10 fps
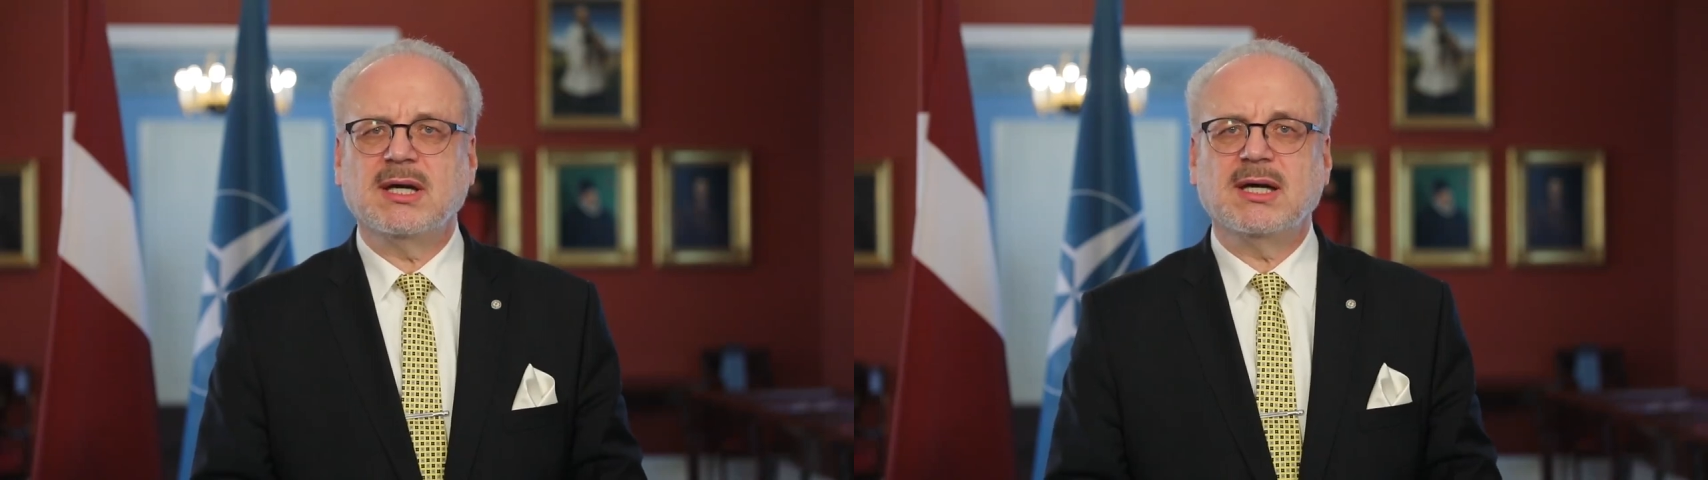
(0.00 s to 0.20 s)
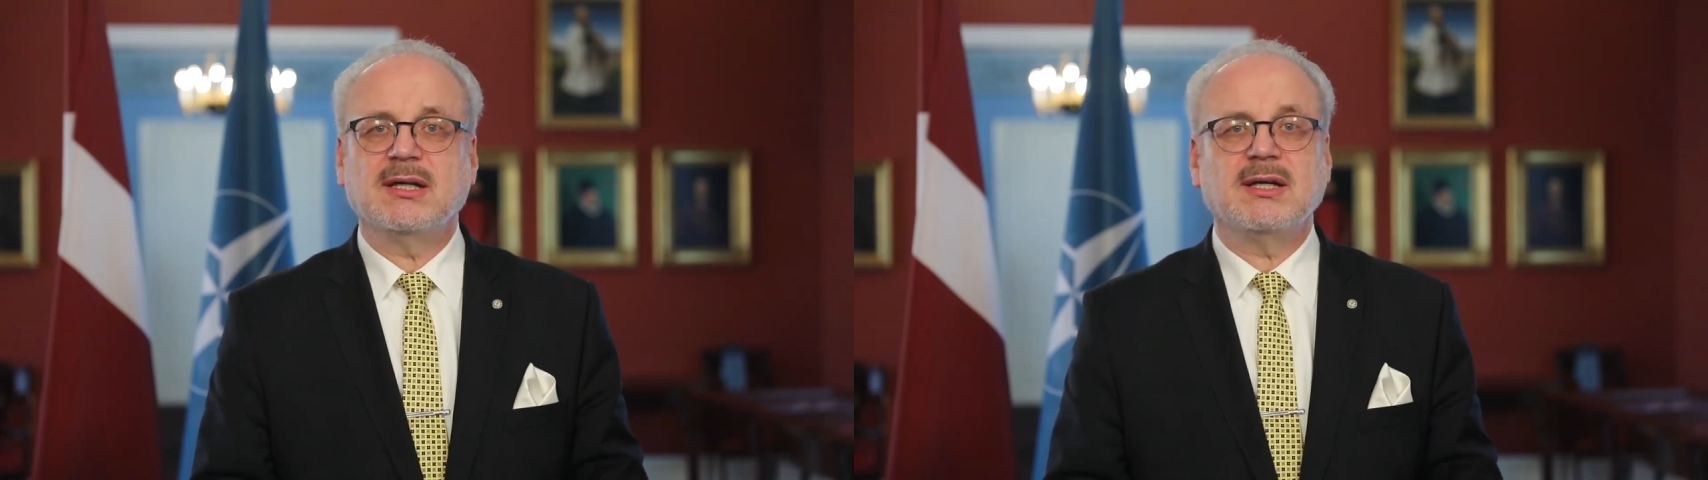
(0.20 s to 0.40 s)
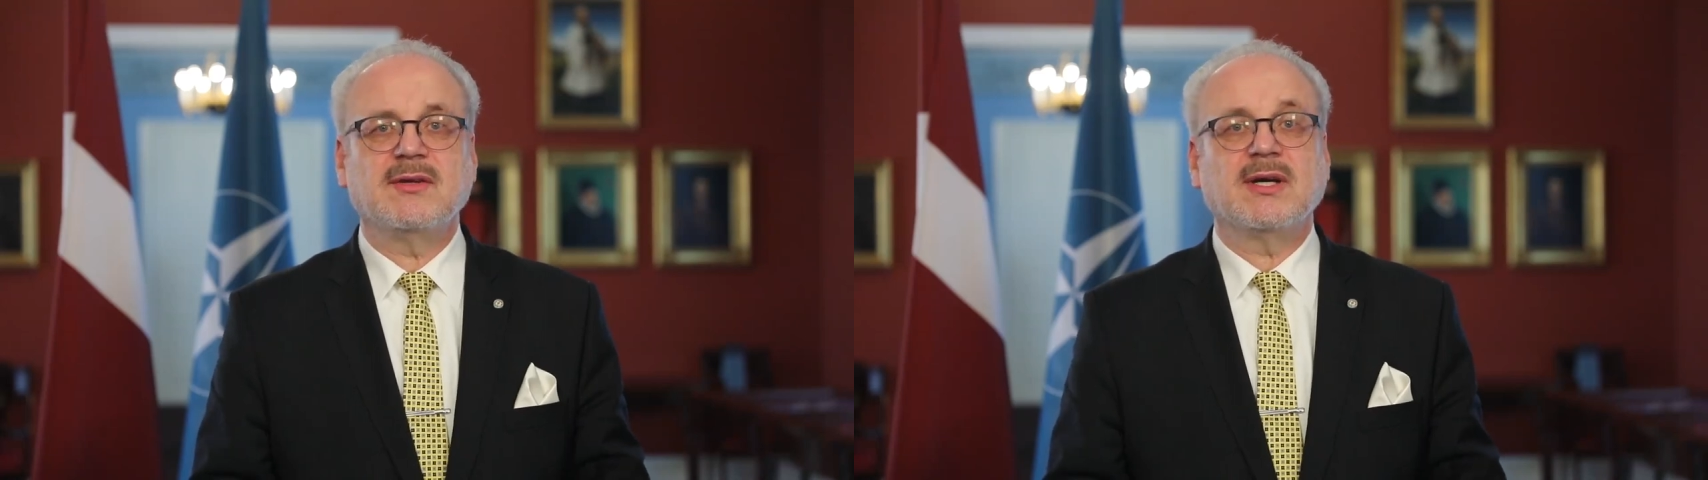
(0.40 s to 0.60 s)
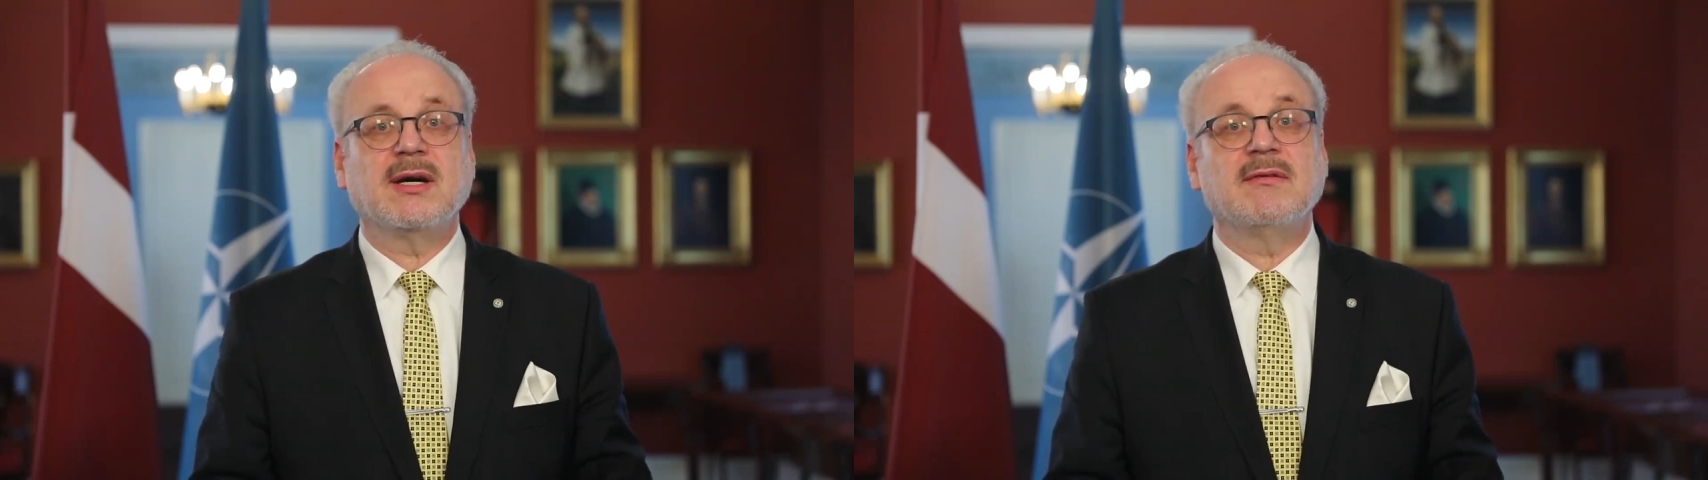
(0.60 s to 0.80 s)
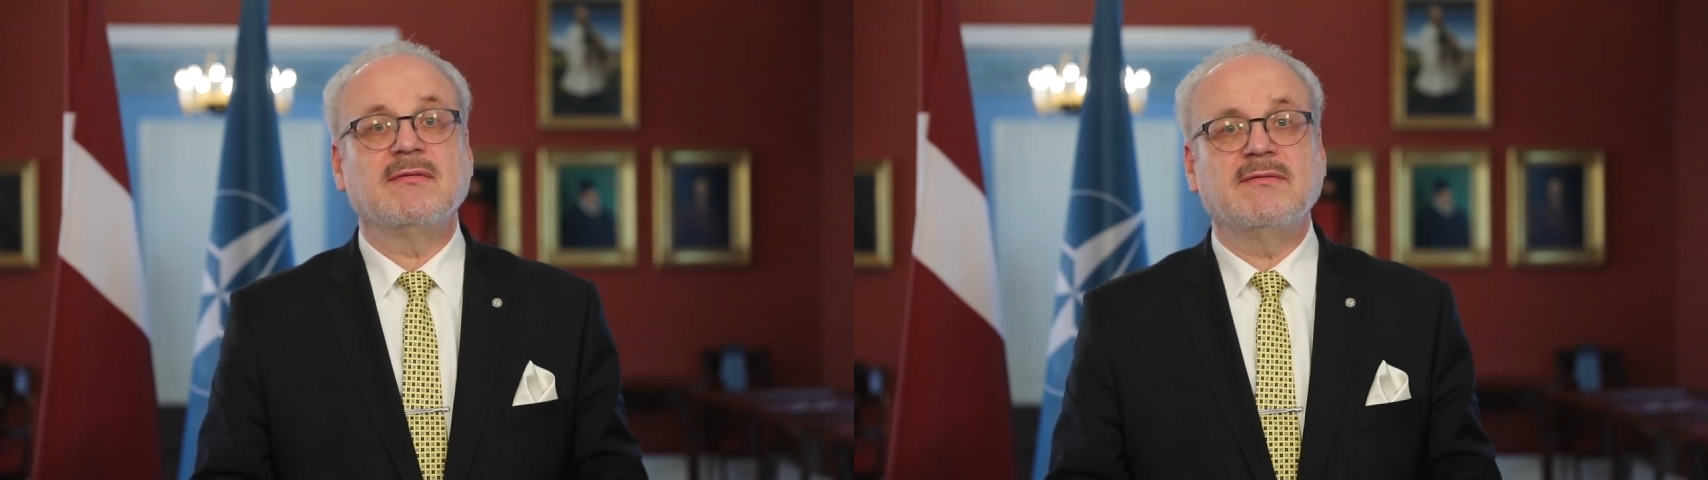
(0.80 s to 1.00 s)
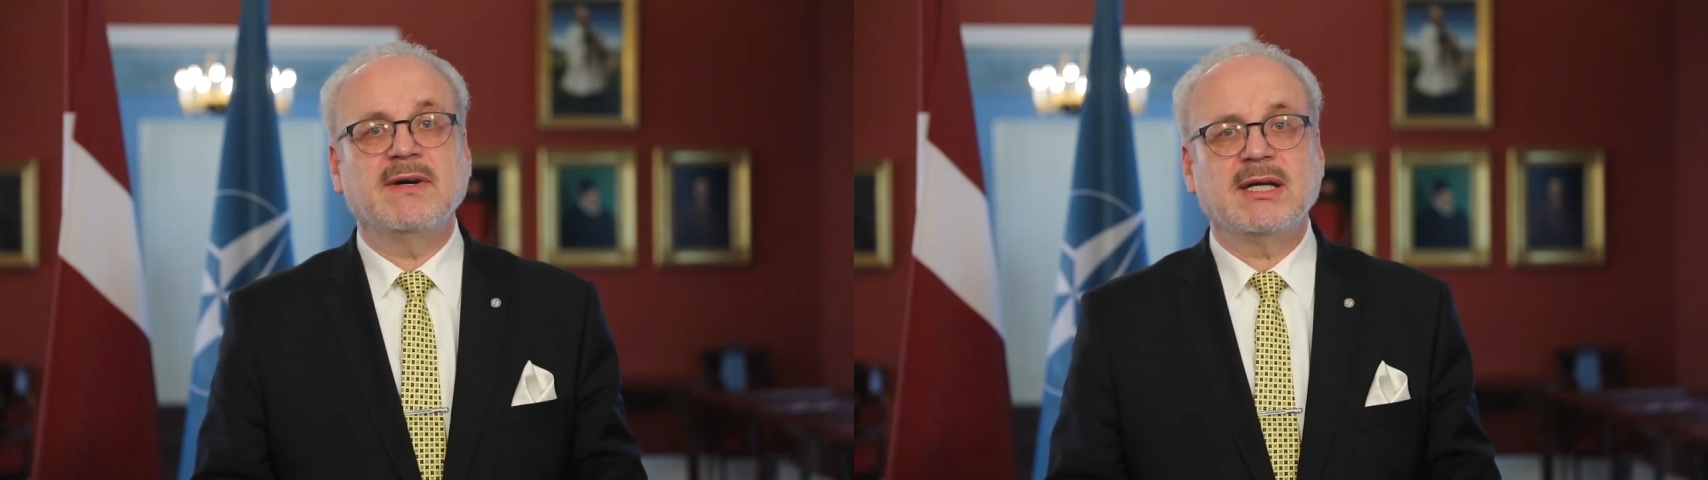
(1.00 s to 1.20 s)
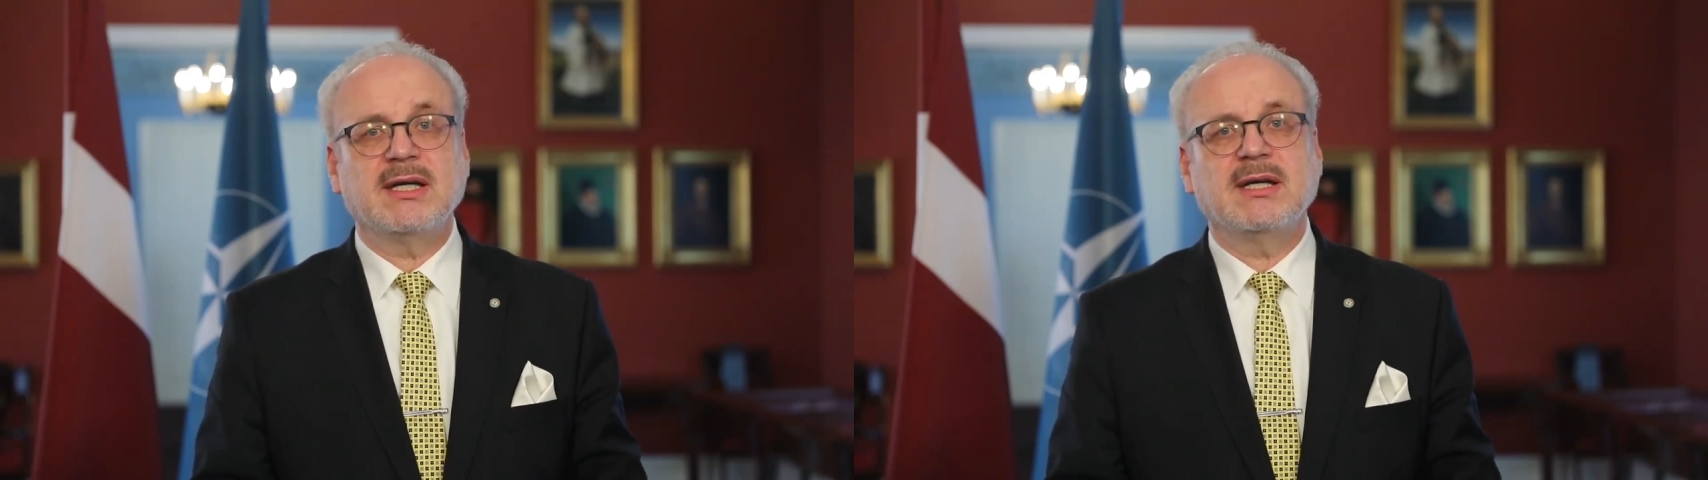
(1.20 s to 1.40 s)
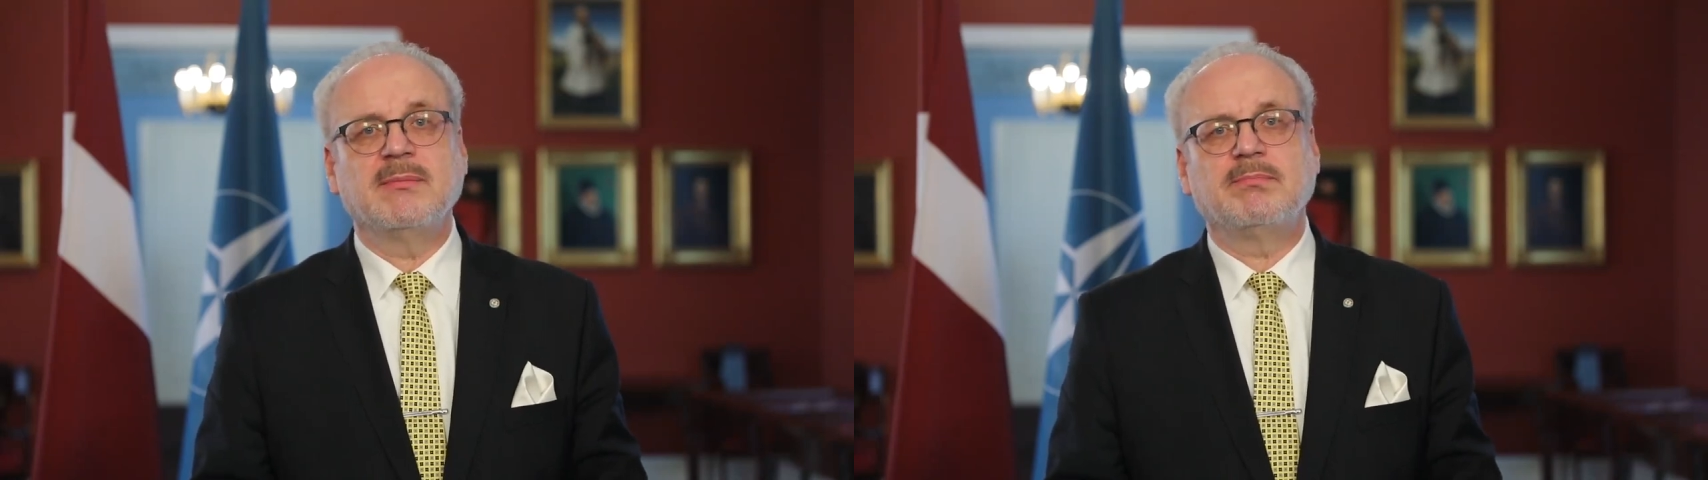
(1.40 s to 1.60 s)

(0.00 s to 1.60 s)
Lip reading: and is a very